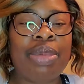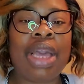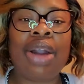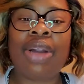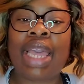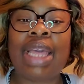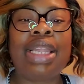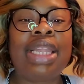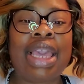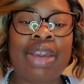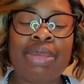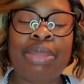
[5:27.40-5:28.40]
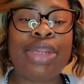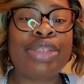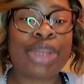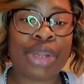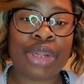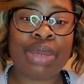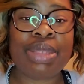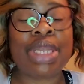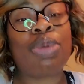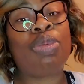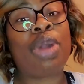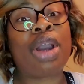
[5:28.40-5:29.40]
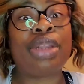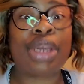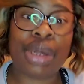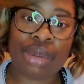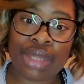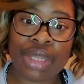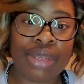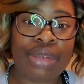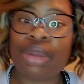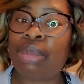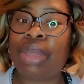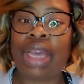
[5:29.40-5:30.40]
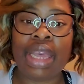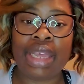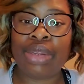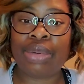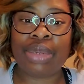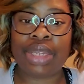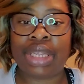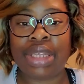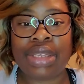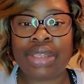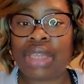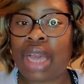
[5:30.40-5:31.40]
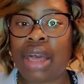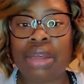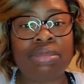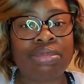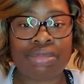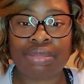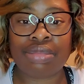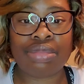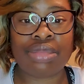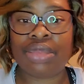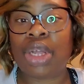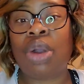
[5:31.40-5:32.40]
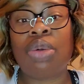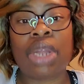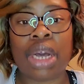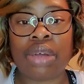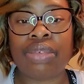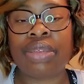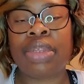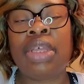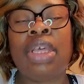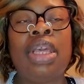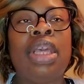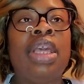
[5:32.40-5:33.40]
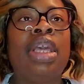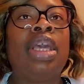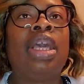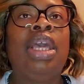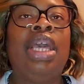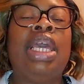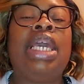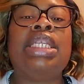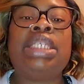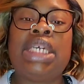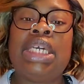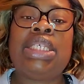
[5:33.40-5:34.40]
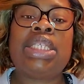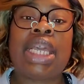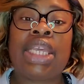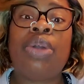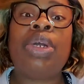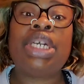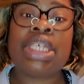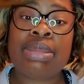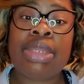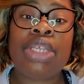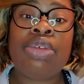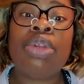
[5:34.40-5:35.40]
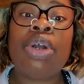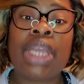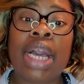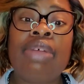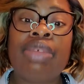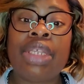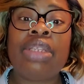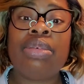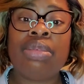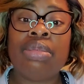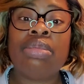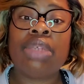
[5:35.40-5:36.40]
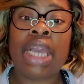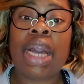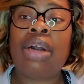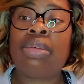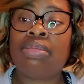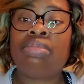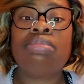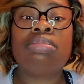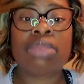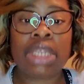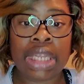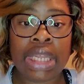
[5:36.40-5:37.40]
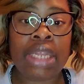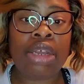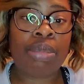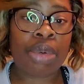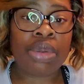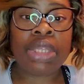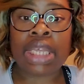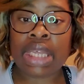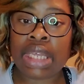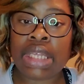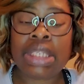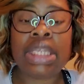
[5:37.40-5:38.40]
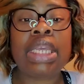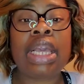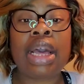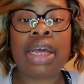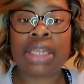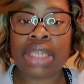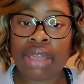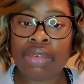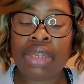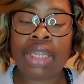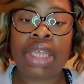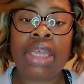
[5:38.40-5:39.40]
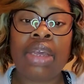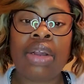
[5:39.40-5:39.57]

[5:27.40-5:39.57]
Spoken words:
okay, lack of better terms, raw dogging. Don't be out here doing that, y'all. Hold off until it's like your husband and you know y'all finna do y'all clean on both ends, and y'all definitely